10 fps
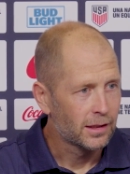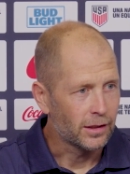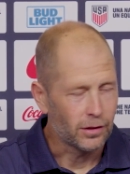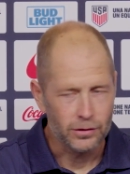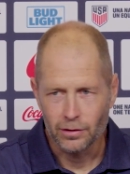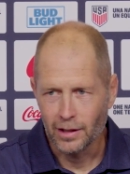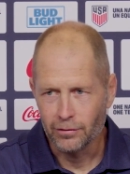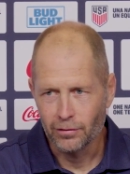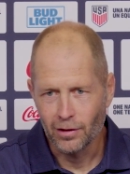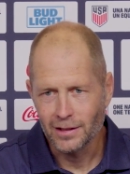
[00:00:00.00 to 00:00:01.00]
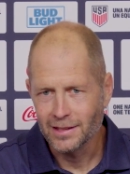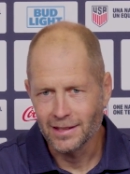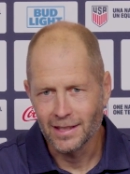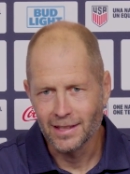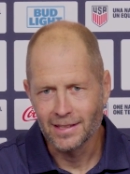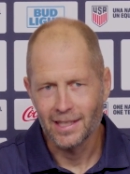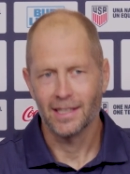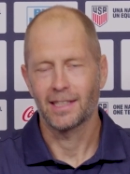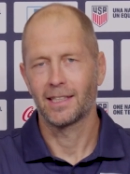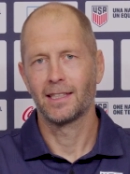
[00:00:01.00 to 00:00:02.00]
You know, so like for us, it, it's
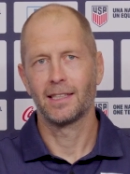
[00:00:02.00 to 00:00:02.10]
like,